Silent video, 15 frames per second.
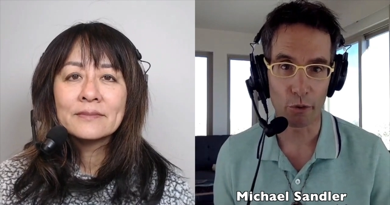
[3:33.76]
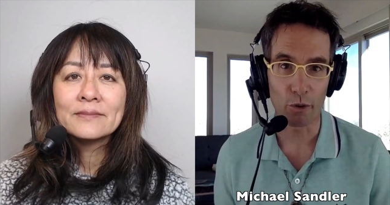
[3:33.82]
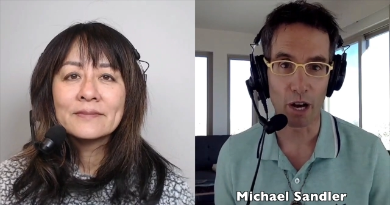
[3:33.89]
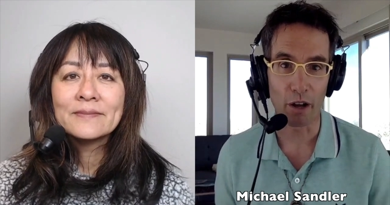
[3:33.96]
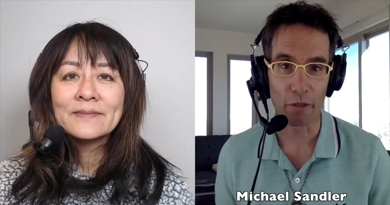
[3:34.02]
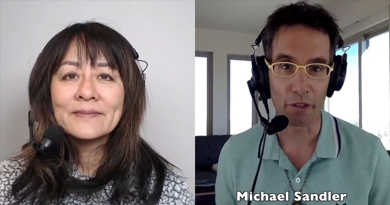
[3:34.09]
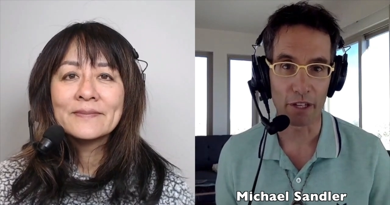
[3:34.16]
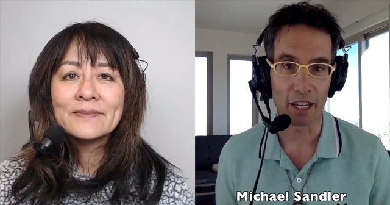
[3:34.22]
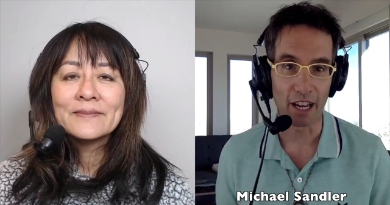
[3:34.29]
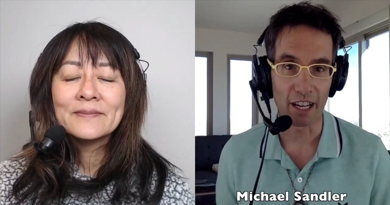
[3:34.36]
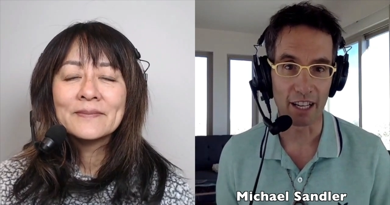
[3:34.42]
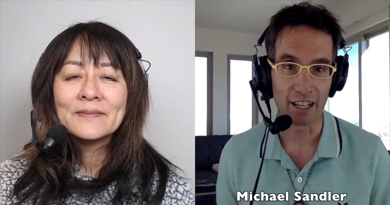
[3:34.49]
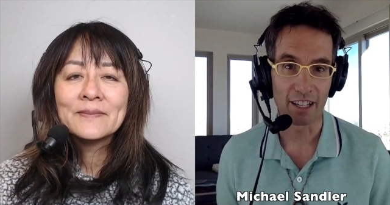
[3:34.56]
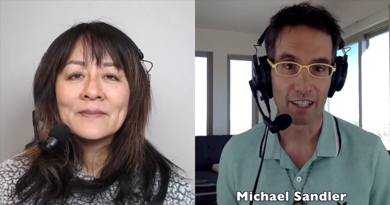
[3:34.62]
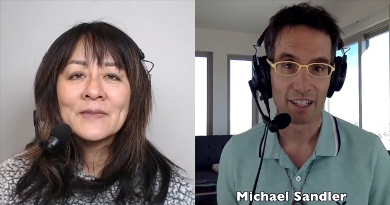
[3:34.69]
Speaker 1: throughout the day.
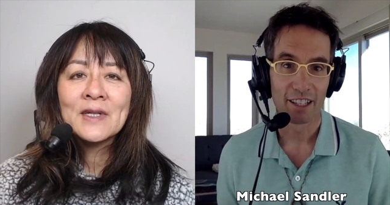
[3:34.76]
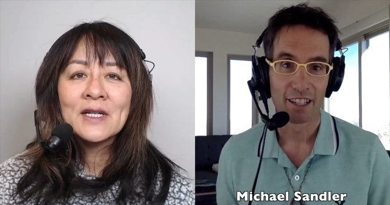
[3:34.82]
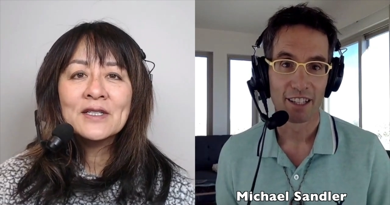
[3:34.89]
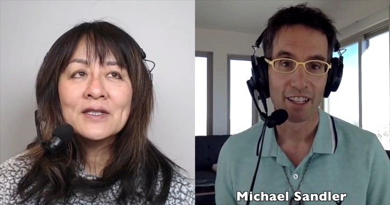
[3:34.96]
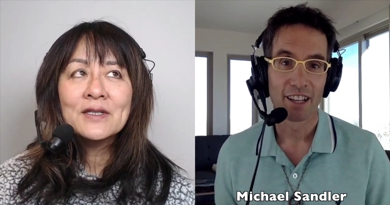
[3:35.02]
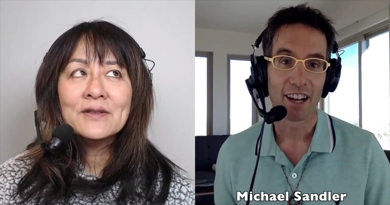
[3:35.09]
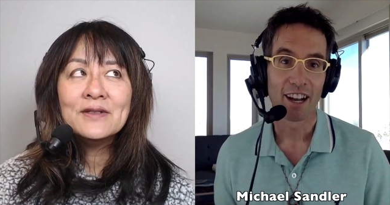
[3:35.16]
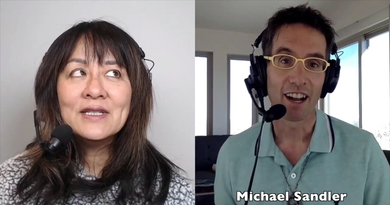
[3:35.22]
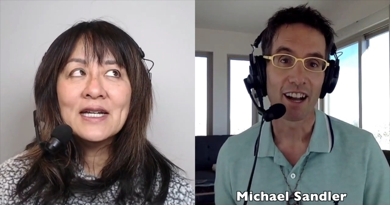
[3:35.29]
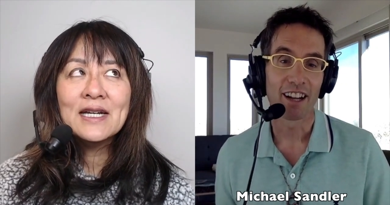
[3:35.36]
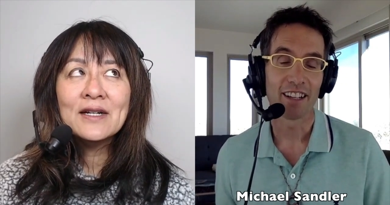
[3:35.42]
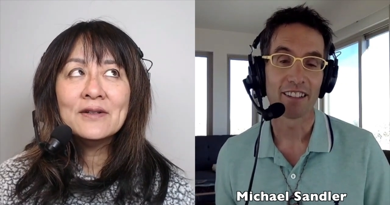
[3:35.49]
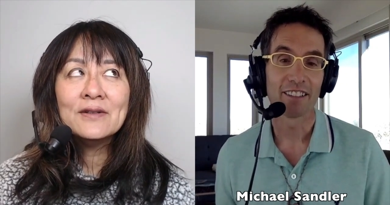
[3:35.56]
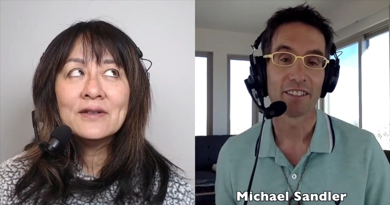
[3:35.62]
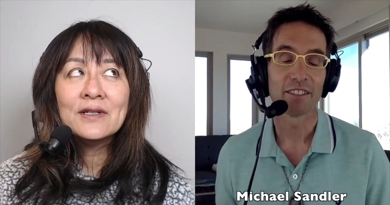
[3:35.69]
Speaker 2: So
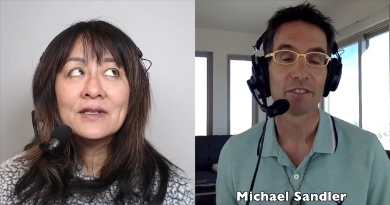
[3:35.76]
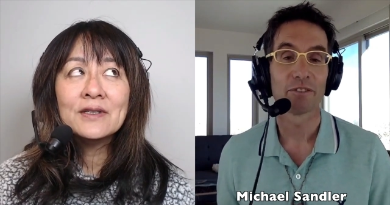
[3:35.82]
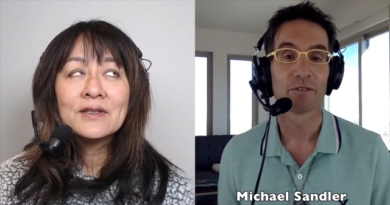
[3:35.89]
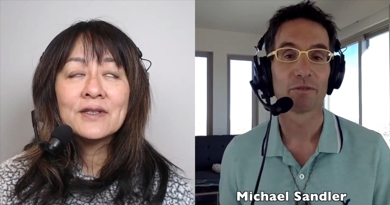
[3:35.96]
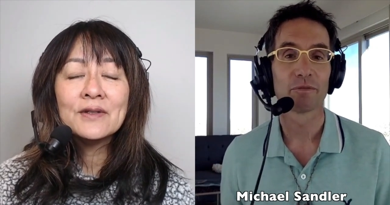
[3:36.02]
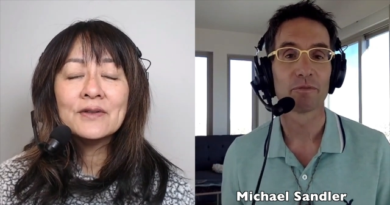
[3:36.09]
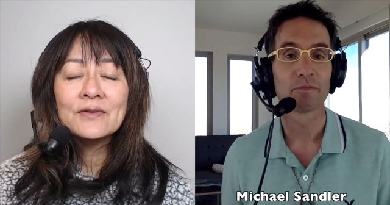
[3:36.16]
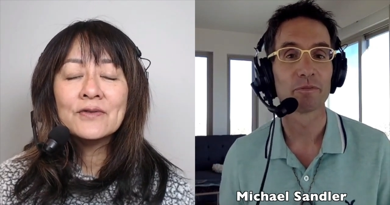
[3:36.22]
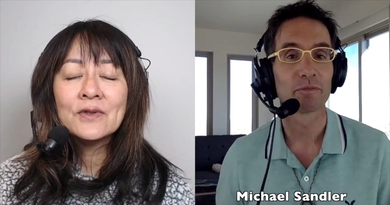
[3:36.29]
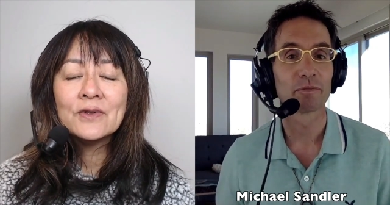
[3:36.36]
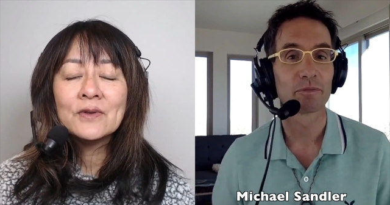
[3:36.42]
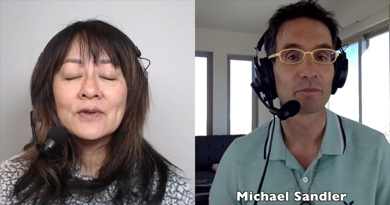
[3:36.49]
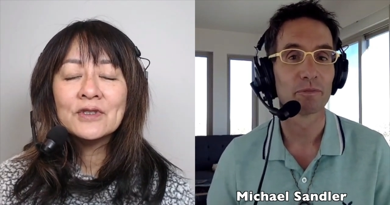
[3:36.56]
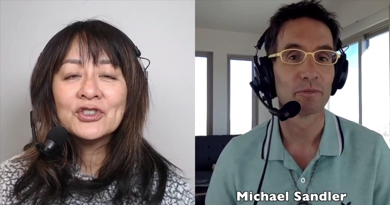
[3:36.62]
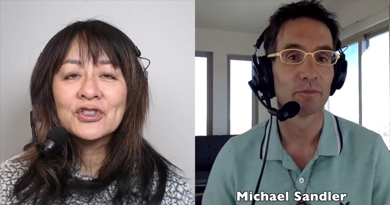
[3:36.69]
now, on his own
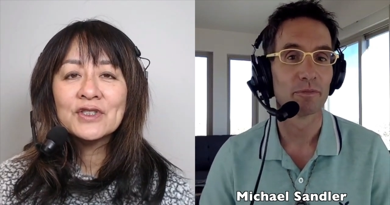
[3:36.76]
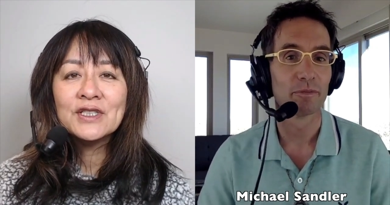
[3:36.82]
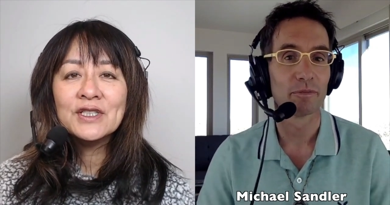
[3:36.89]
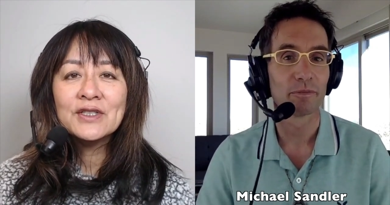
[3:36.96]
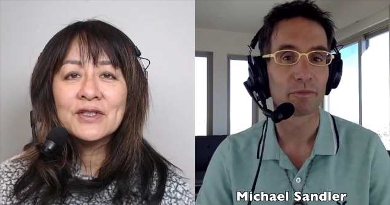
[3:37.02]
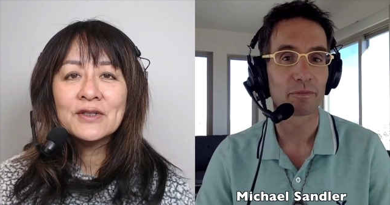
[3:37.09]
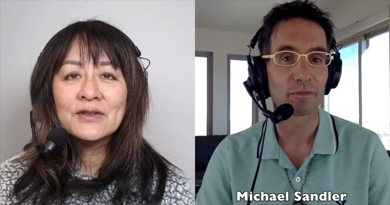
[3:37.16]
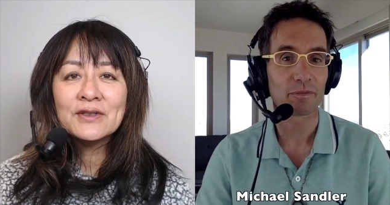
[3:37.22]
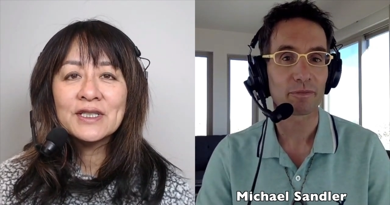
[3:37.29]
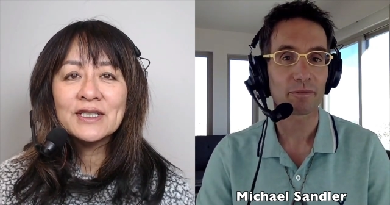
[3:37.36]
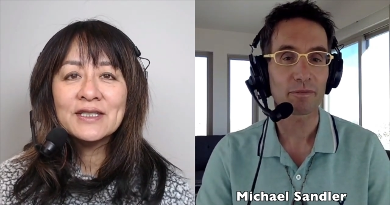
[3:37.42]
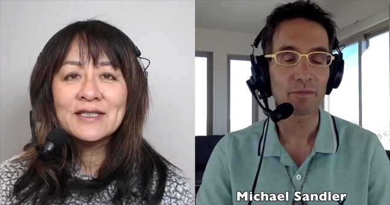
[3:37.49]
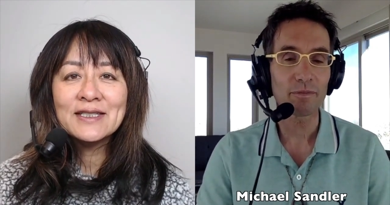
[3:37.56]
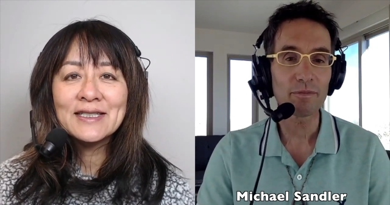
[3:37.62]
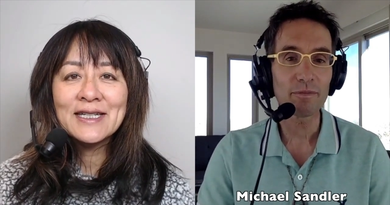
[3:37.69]
volition, he goes in
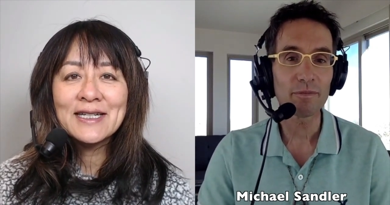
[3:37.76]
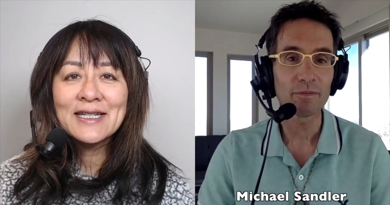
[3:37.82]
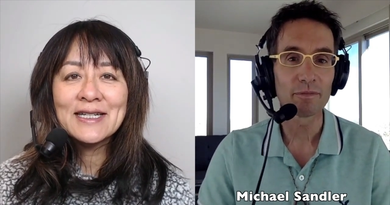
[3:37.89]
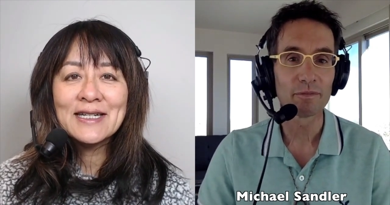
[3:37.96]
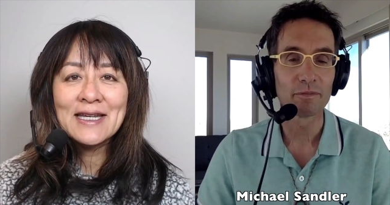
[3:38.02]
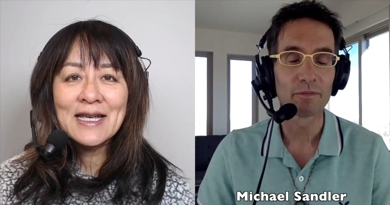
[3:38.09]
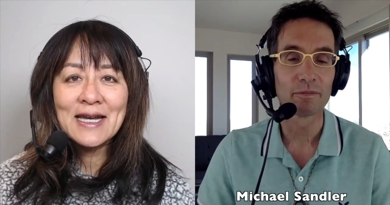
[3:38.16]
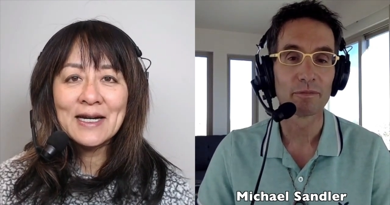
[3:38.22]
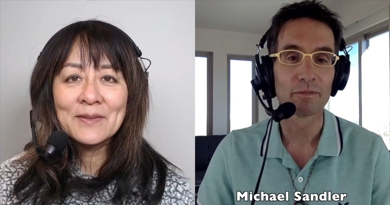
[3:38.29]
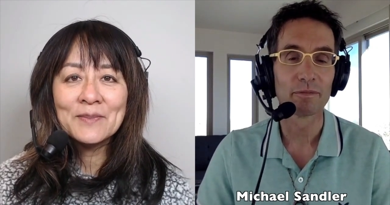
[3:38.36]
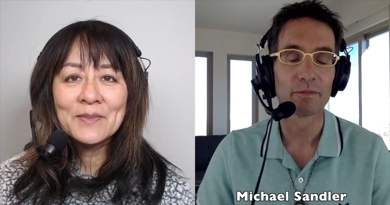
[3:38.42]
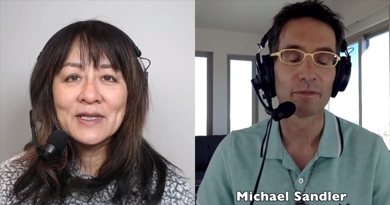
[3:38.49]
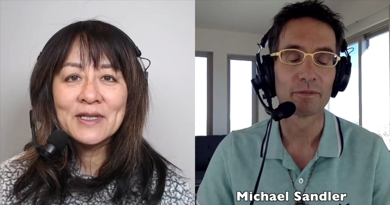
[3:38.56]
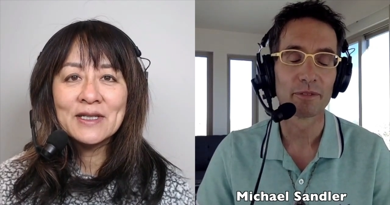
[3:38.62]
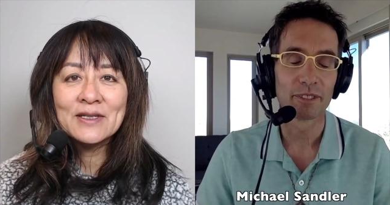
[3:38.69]
to take a nap
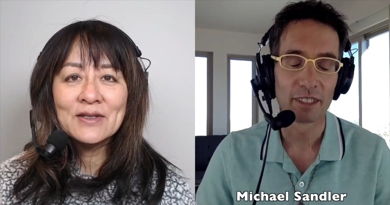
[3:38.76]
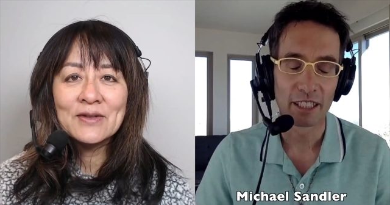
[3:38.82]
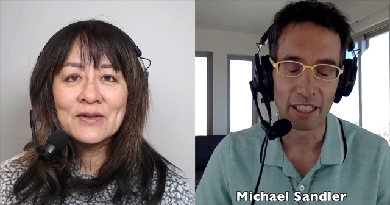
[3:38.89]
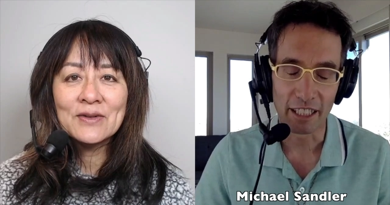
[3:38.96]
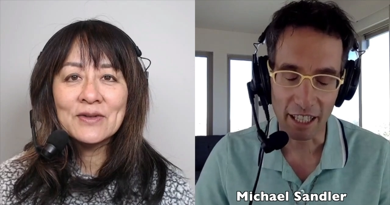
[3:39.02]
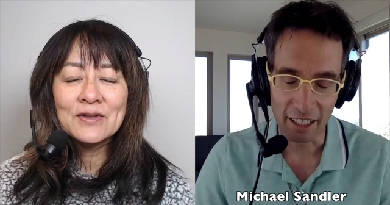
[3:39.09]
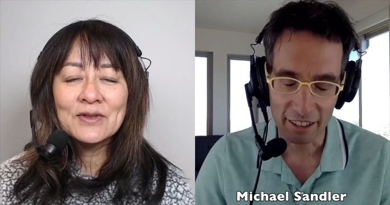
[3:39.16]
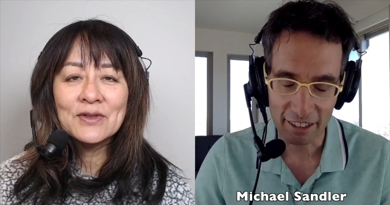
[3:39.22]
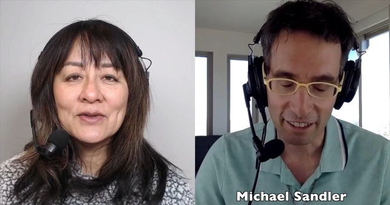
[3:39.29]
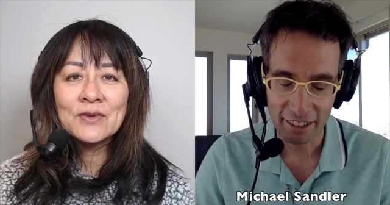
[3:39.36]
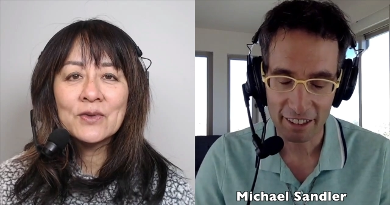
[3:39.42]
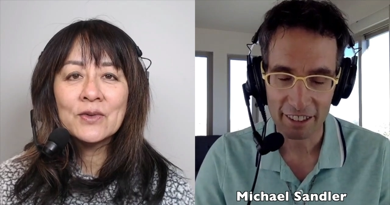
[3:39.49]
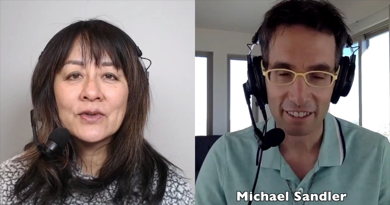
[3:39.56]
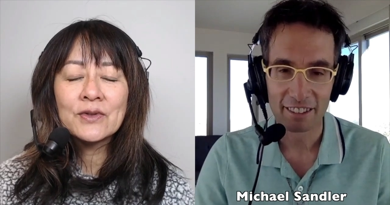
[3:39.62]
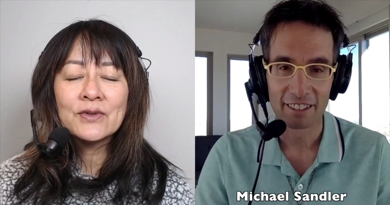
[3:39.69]
in your his yes. new
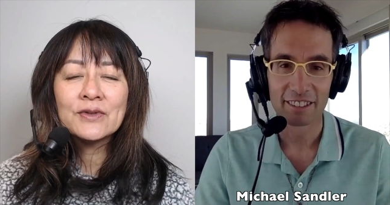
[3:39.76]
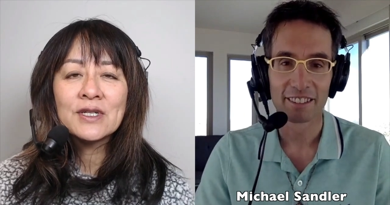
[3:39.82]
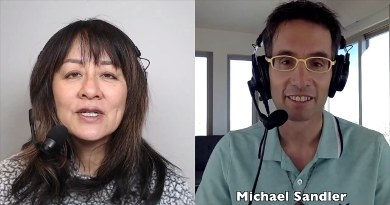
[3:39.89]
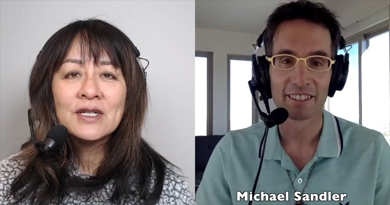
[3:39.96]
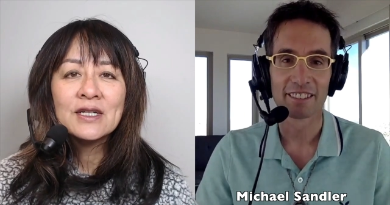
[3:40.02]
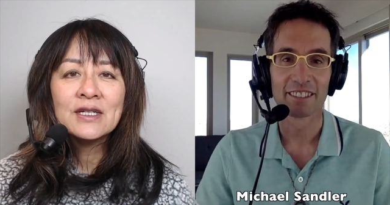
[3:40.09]
quarters.